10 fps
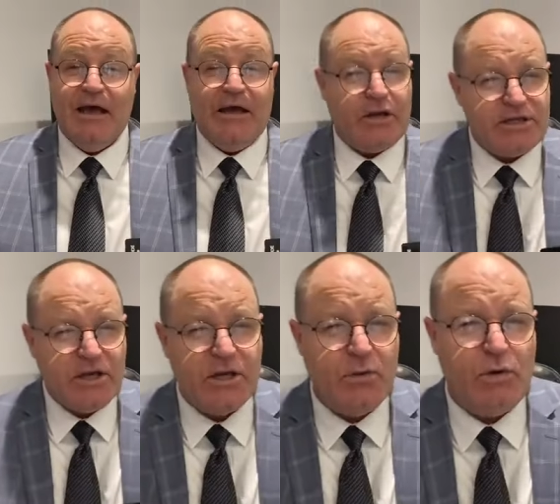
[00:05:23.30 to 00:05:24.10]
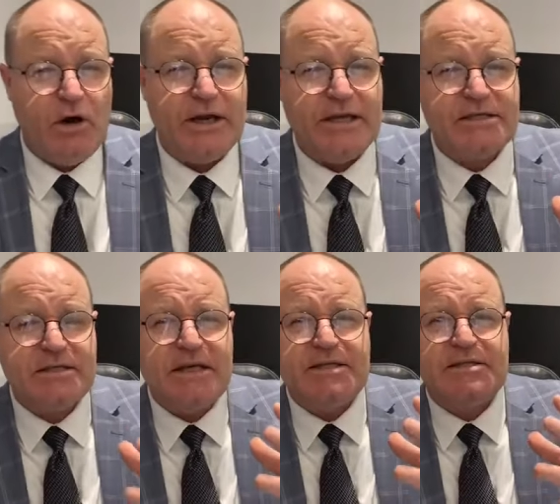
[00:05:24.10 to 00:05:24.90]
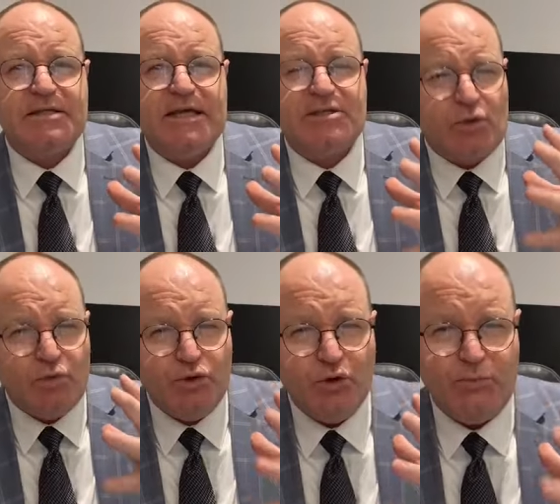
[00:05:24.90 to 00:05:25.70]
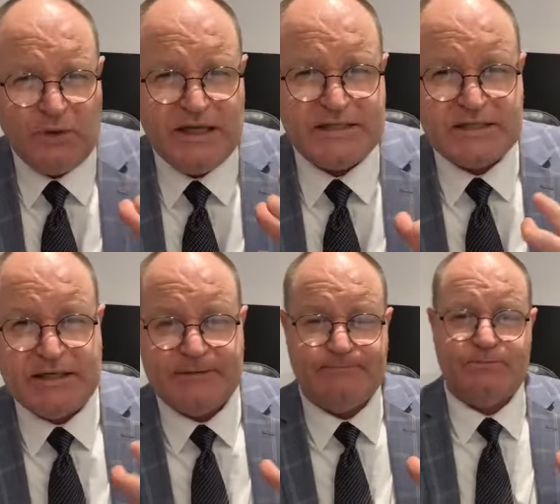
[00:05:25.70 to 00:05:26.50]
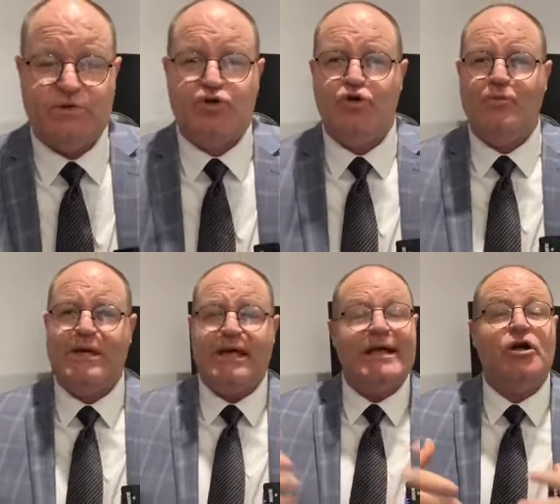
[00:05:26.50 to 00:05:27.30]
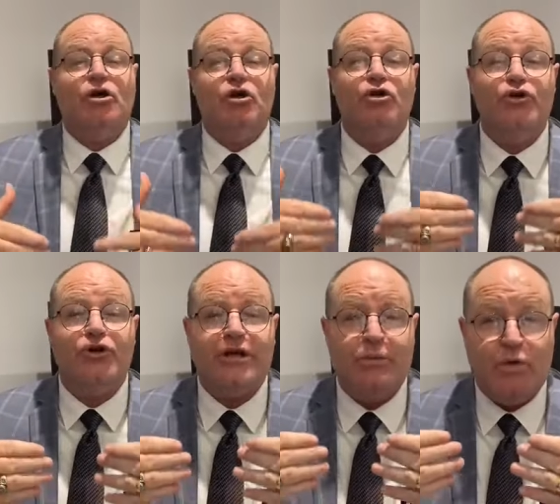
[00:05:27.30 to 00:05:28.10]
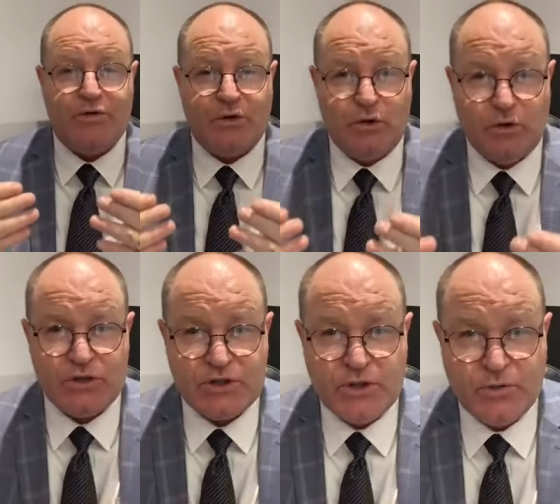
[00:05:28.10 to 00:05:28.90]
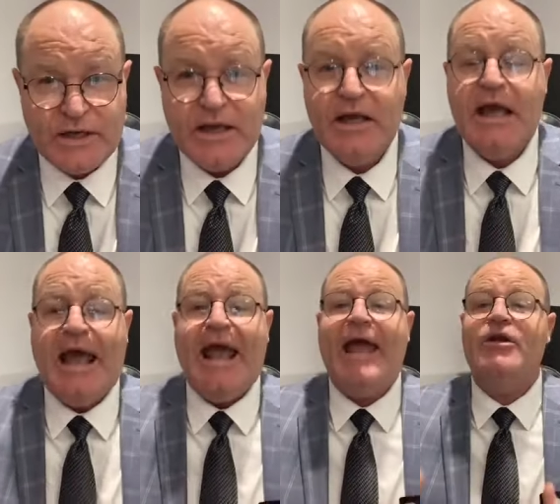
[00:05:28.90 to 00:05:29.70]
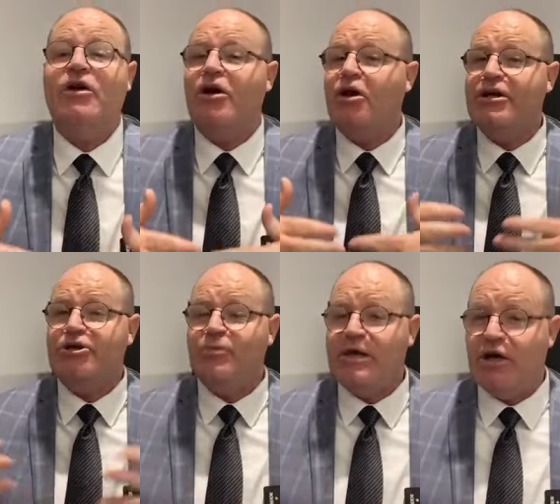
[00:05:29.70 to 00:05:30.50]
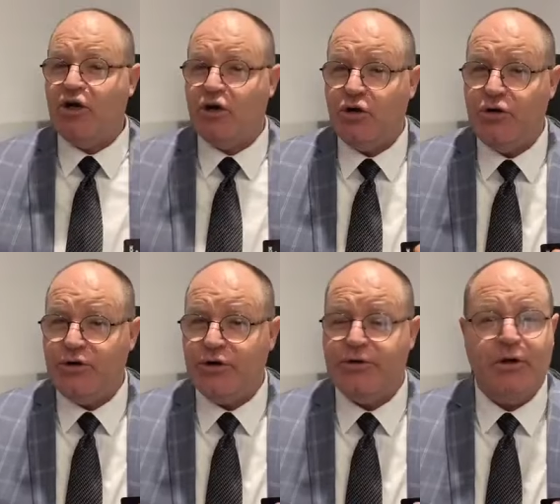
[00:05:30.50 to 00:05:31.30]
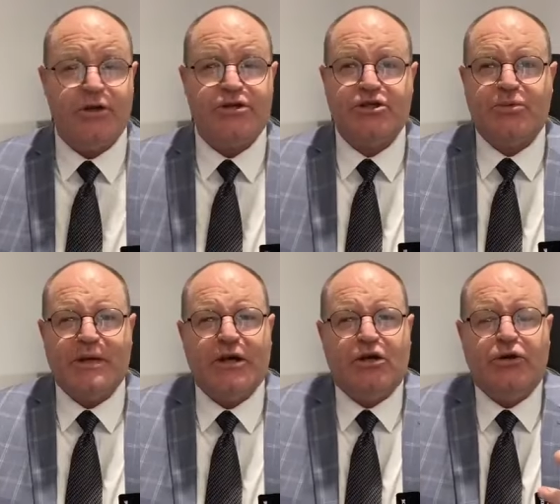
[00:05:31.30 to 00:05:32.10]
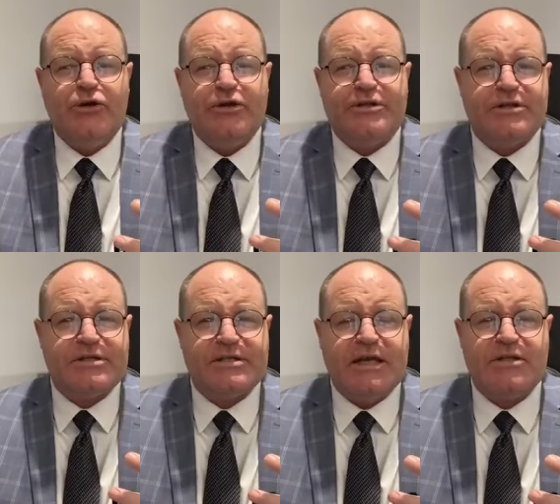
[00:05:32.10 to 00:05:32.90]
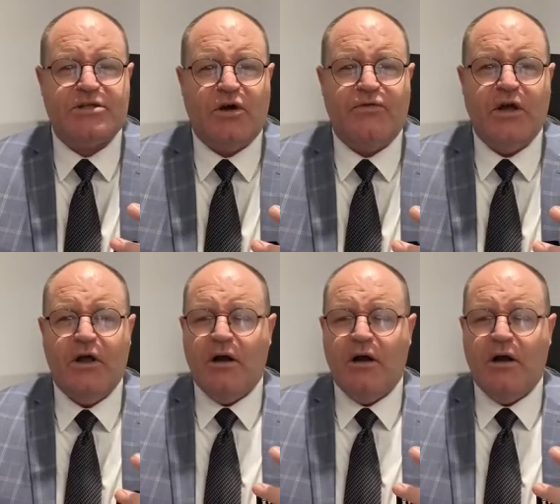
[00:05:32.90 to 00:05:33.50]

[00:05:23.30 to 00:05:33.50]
And I tell you what, it's, it's, it's a real blessing to be included in what the Lord's doing, and not only to be included, not just to be included to the sense of